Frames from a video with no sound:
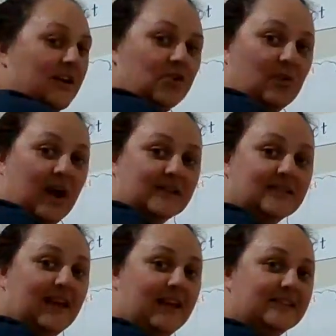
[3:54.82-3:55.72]

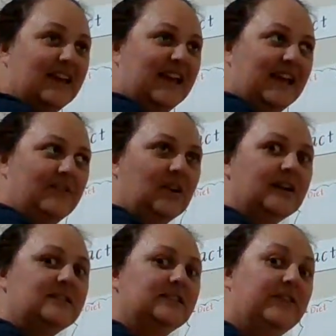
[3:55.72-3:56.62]
grasslands. They even
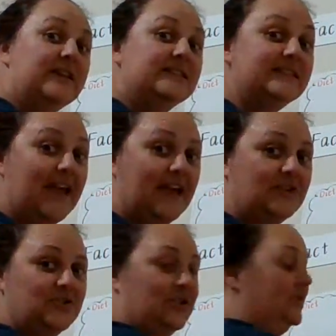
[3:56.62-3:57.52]
like to live in
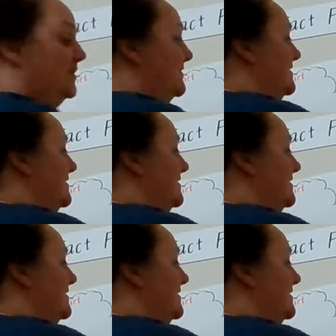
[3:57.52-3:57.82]
sand dunes.